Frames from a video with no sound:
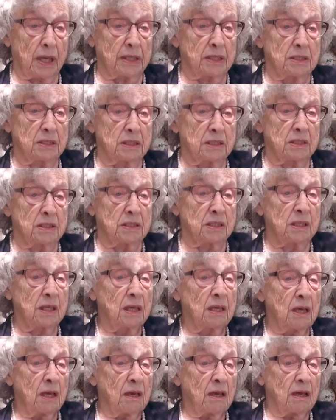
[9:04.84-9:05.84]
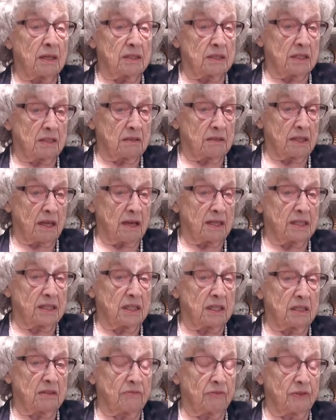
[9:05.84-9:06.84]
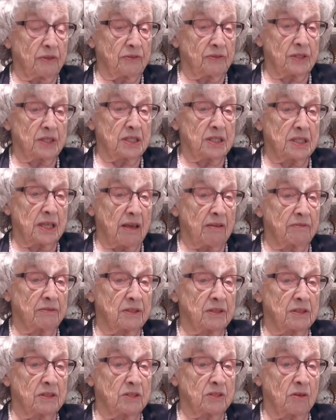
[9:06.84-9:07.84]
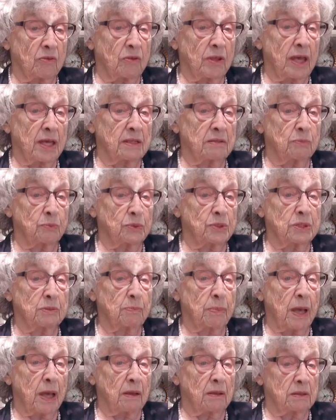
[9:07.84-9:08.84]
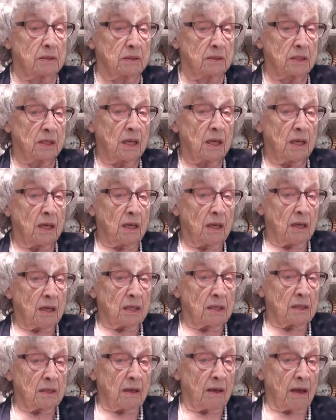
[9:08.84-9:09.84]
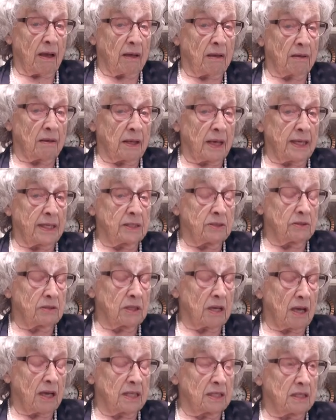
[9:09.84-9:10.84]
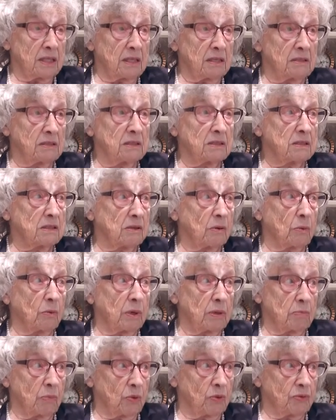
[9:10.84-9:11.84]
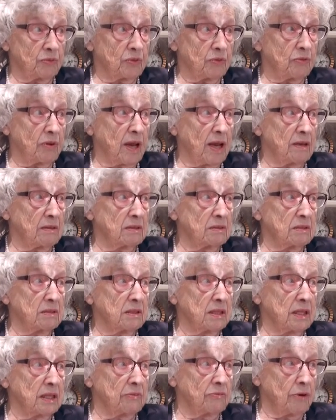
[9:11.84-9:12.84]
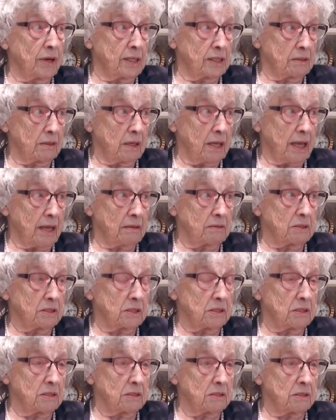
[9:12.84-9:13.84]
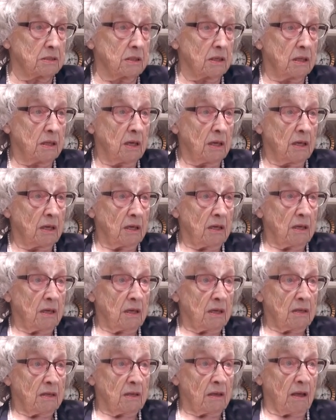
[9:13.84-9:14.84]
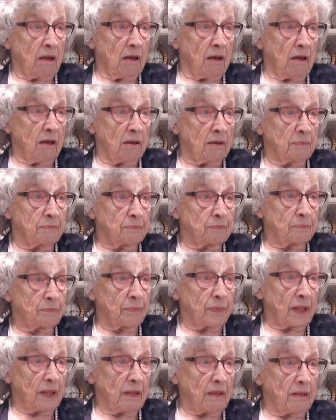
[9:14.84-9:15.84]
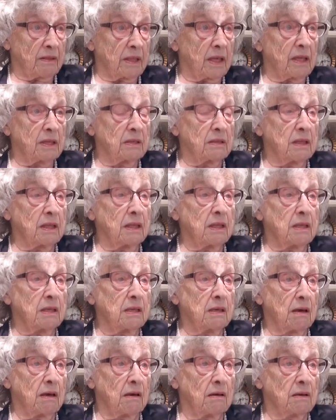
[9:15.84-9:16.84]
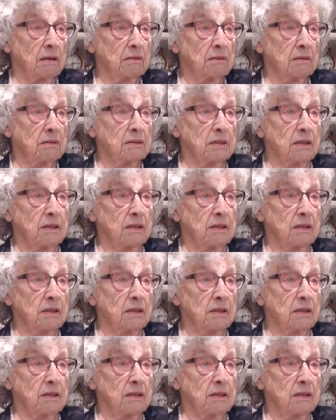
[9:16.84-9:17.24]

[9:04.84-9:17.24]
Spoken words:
places until 1957, so that was about 8 or 9 years that we moved around in rental houses. Then the